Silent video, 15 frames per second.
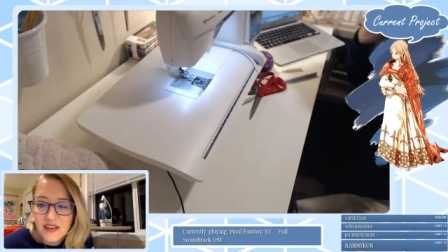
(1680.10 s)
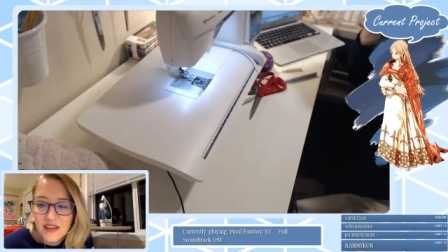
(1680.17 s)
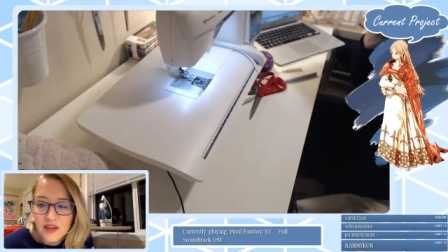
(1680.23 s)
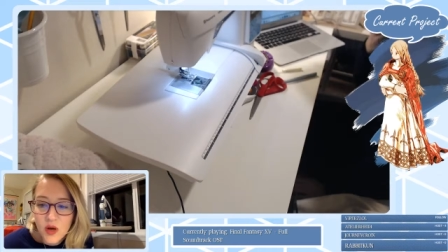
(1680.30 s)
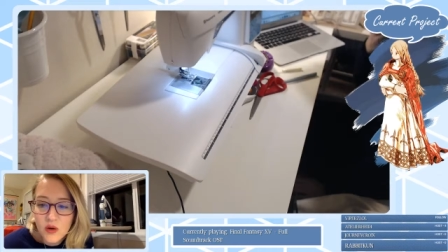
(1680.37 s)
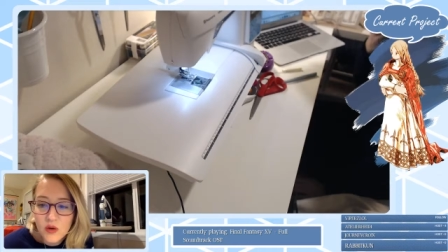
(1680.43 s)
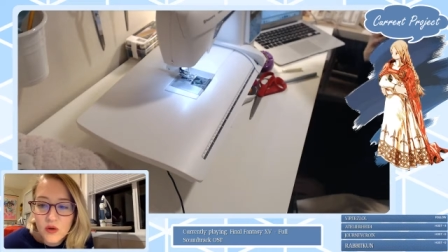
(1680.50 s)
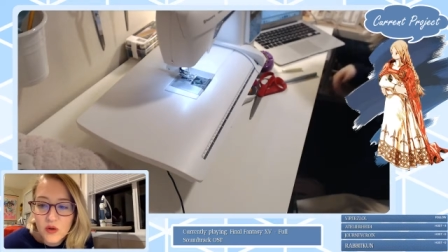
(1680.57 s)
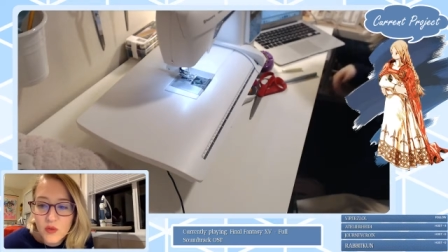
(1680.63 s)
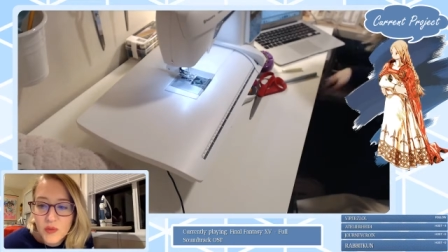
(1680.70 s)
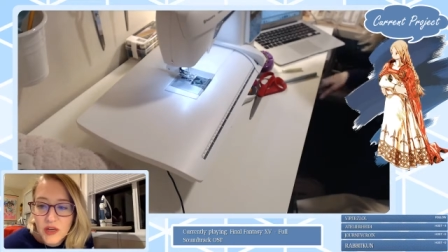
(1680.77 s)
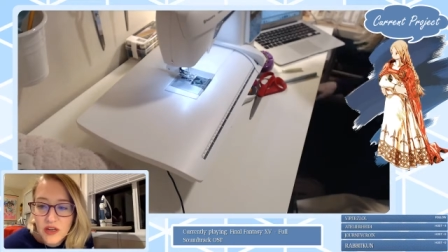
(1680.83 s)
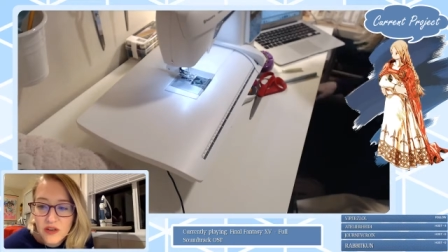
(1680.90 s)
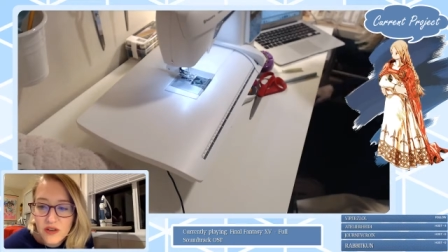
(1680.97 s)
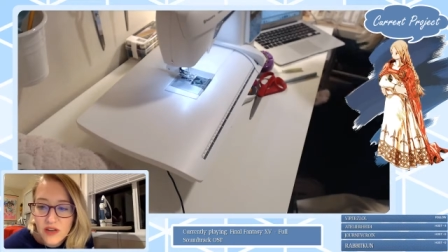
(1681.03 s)
Oh,
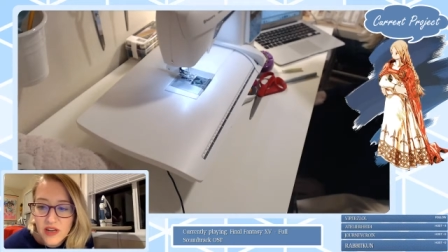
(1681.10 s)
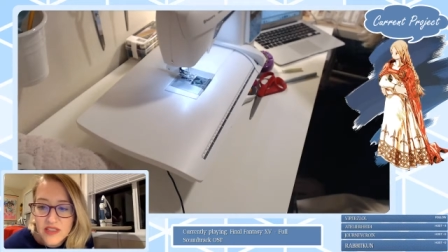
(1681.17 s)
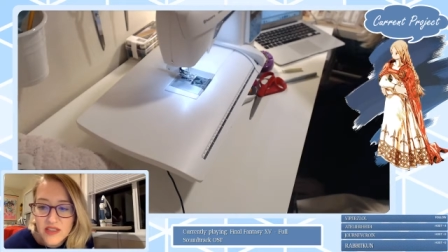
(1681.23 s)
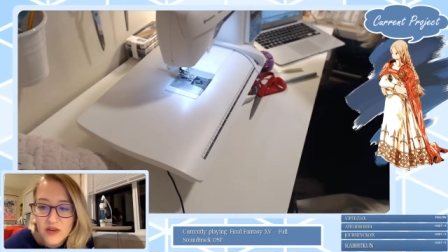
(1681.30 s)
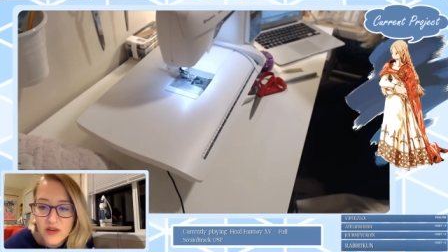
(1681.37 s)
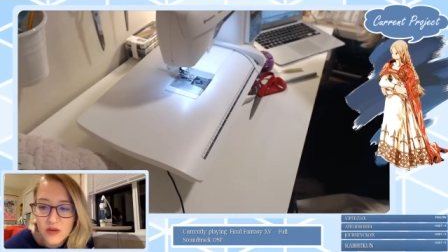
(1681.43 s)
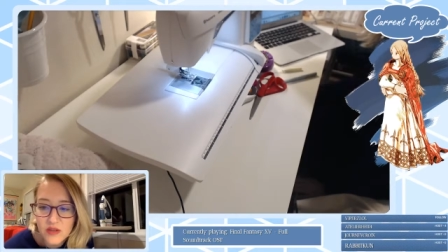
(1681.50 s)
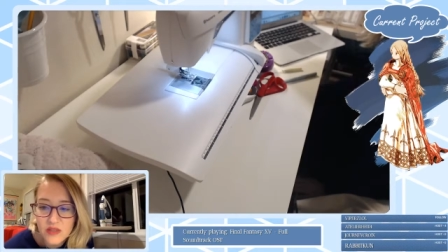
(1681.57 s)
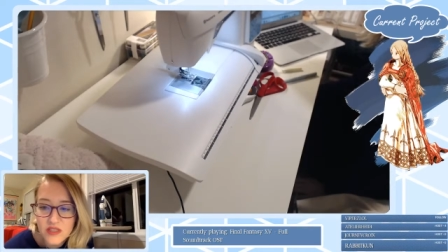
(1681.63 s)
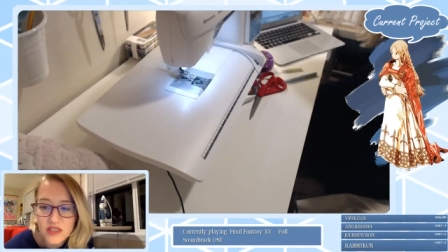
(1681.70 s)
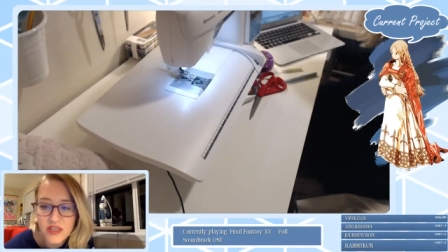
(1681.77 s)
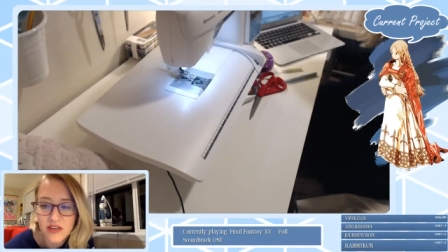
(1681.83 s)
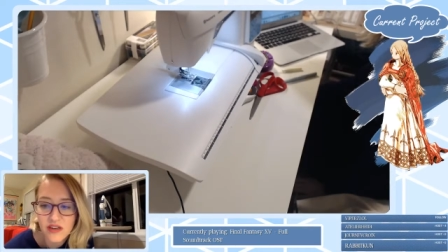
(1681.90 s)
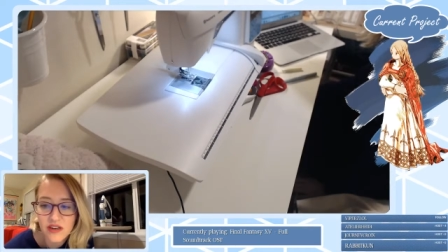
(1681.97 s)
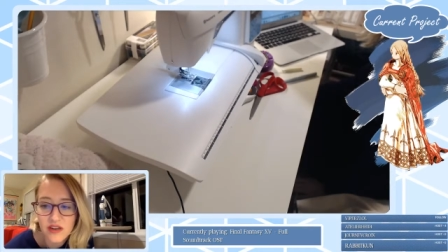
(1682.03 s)
Pink Girl has an old
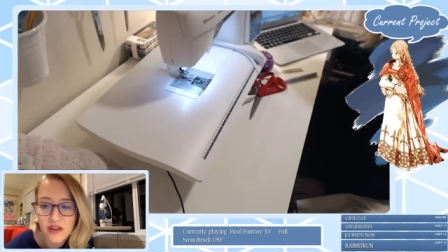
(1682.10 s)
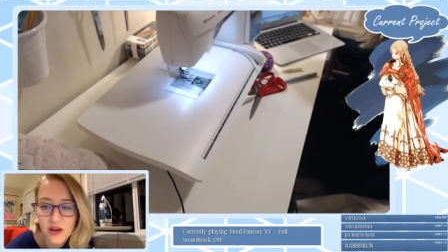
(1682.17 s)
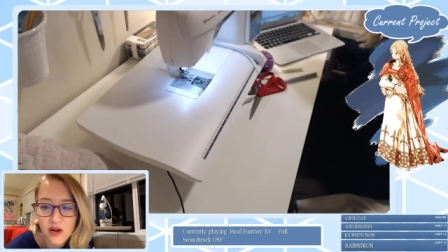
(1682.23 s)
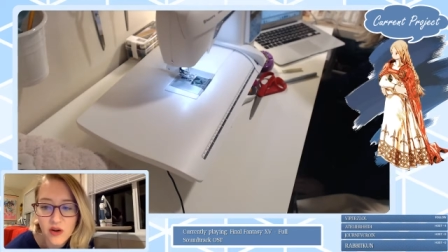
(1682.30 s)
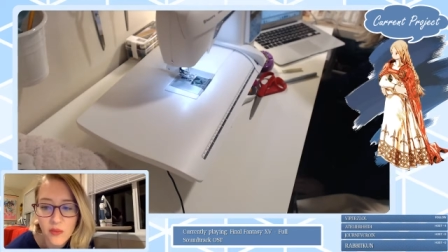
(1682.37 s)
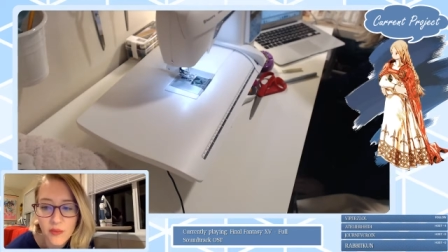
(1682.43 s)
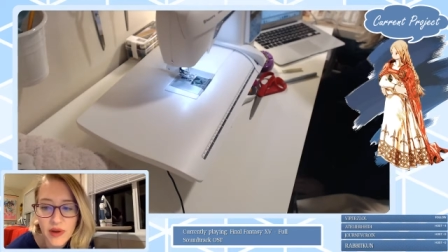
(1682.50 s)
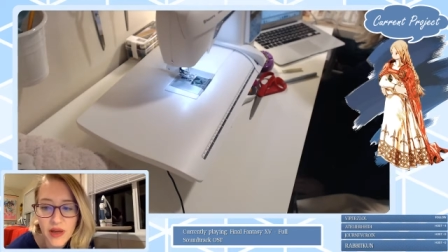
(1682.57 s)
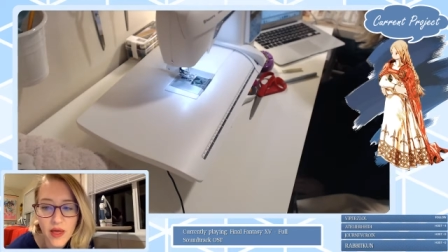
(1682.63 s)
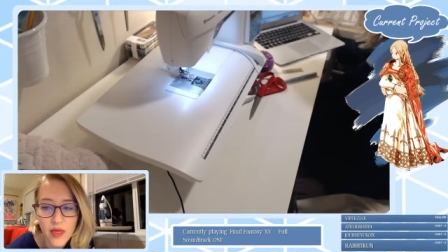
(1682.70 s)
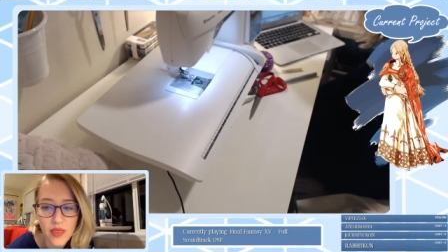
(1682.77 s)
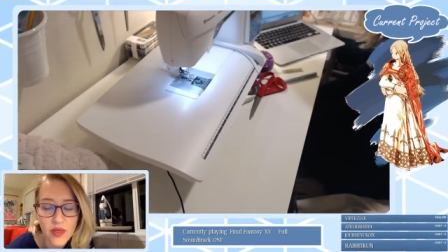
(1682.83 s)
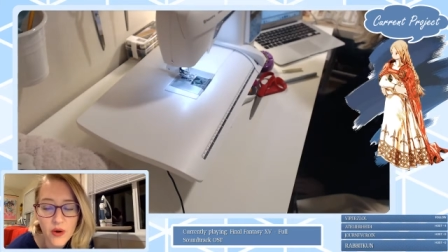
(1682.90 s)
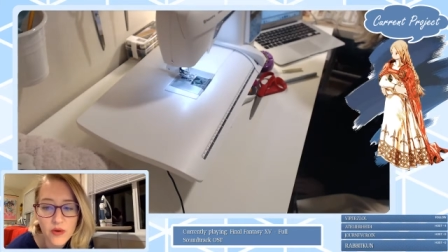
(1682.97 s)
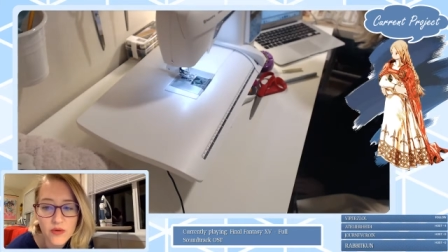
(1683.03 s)
singer. Oh
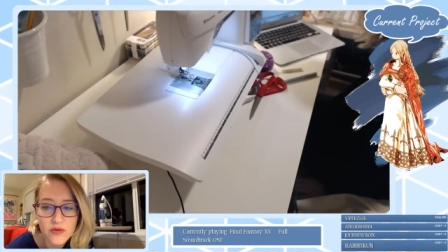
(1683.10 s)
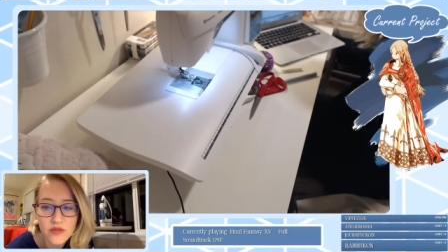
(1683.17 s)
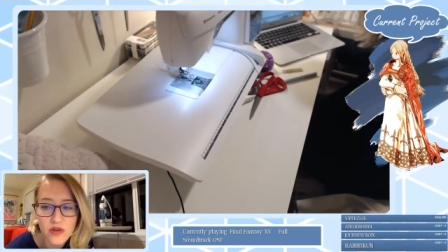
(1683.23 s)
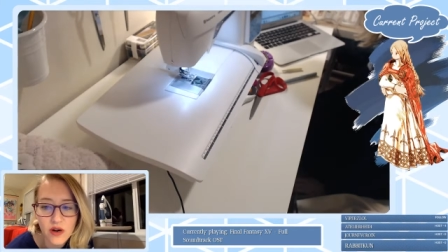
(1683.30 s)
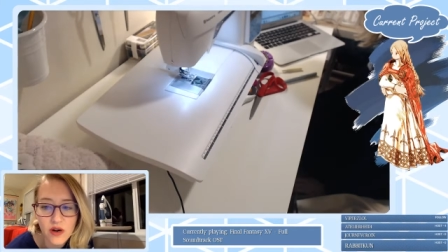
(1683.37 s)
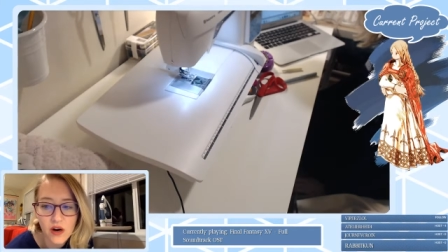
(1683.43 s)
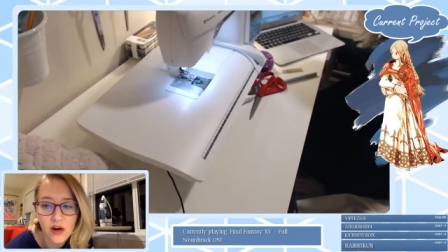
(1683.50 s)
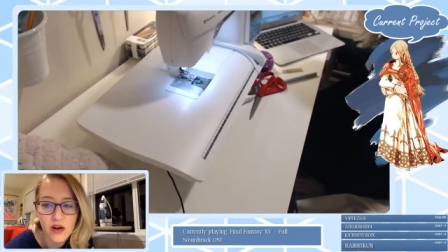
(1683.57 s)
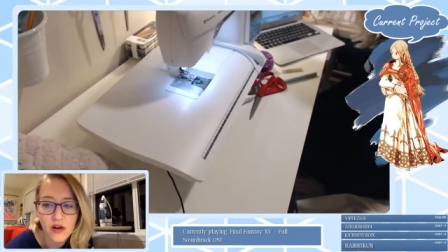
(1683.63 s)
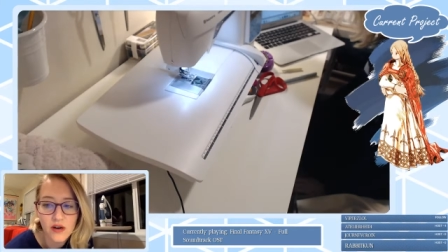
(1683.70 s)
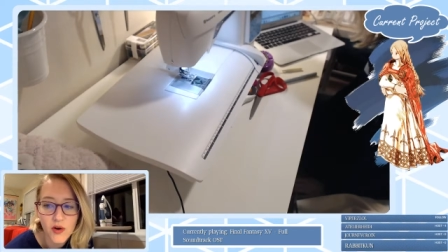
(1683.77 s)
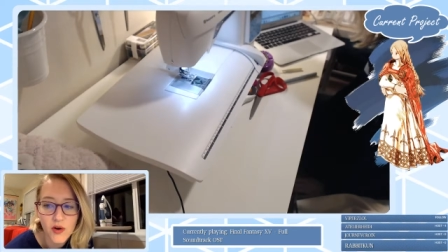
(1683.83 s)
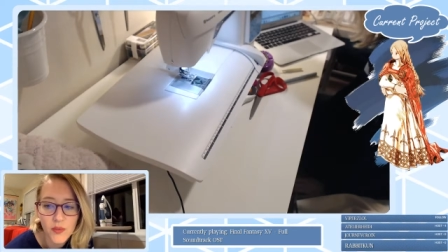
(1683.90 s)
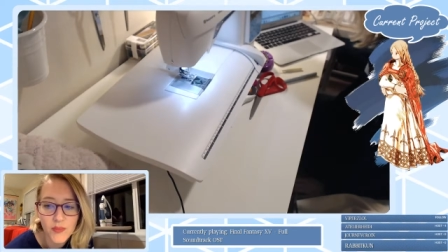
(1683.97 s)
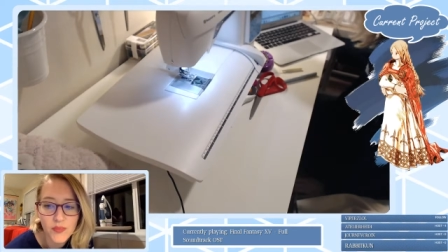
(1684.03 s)
man, those
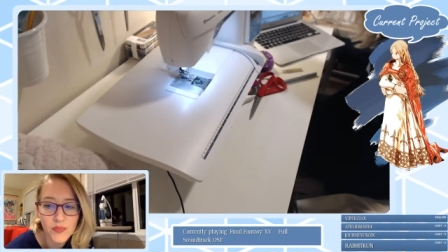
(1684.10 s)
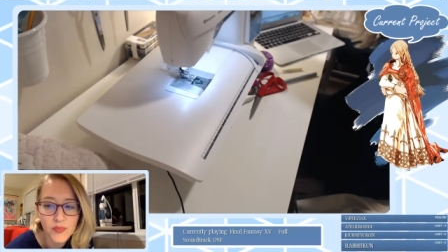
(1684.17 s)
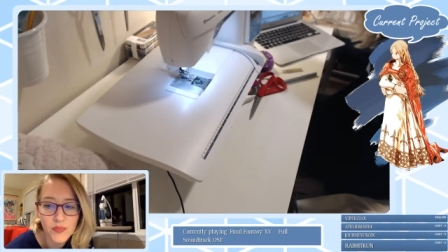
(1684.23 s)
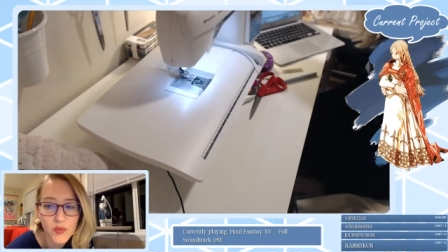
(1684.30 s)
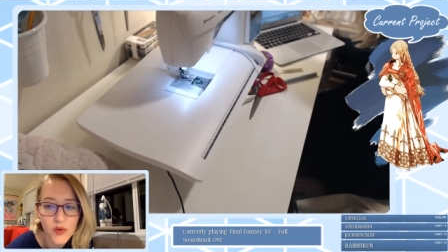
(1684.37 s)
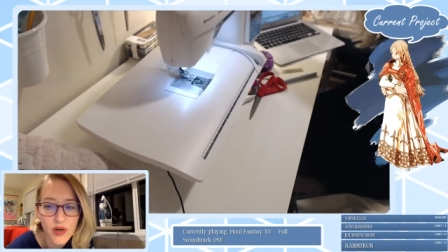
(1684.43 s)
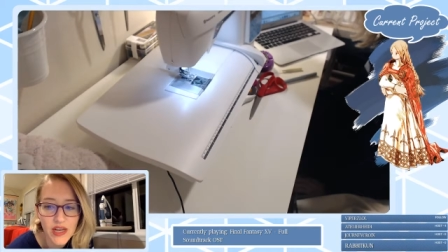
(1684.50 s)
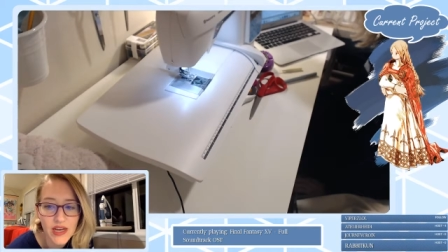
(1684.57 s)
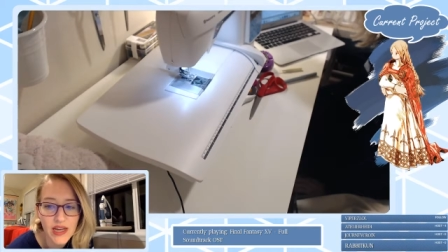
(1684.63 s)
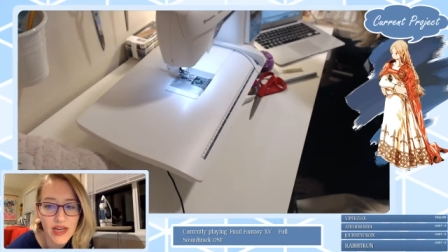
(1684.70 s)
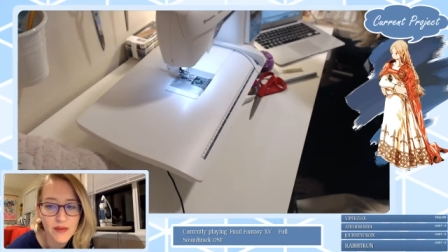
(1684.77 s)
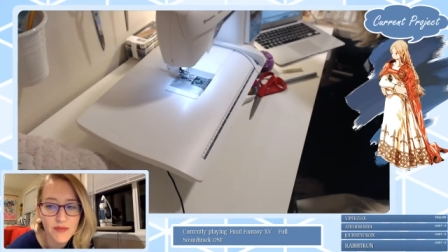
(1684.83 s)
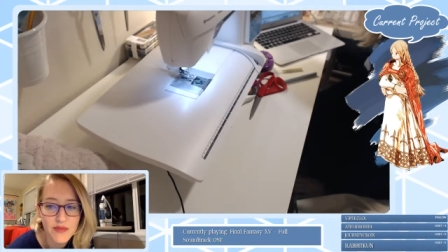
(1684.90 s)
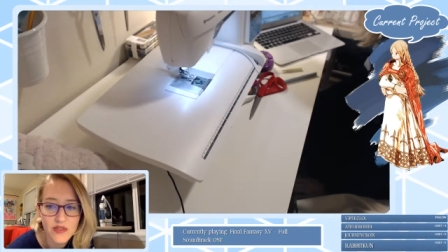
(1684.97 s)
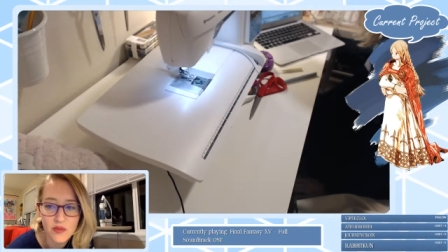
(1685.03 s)
are pretty
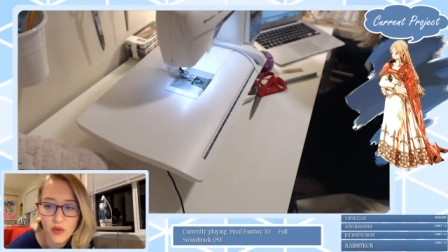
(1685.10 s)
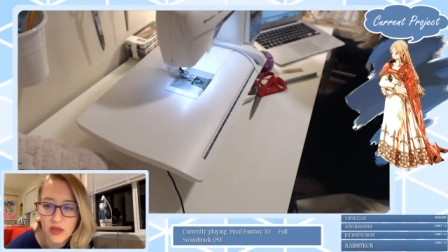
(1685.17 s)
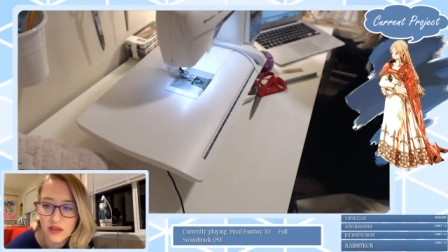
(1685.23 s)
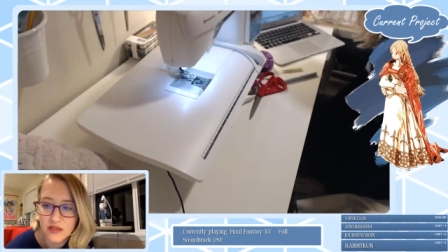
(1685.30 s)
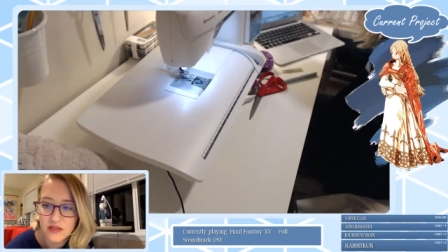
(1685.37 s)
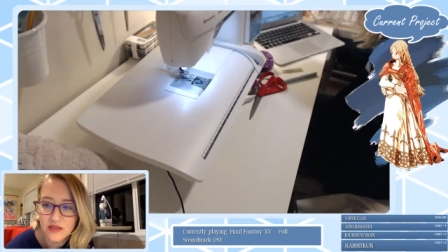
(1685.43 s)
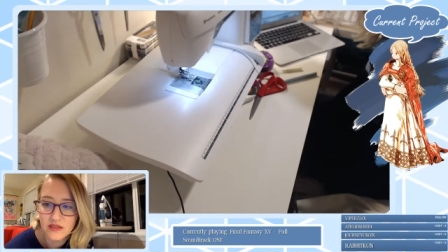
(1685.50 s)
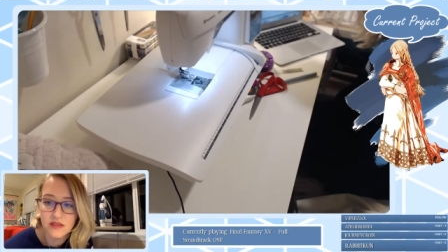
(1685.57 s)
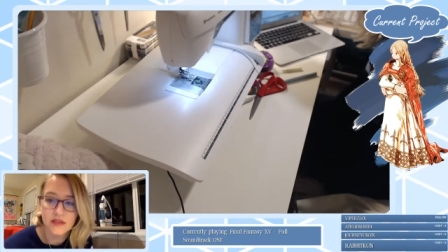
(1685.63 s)
damn sweet.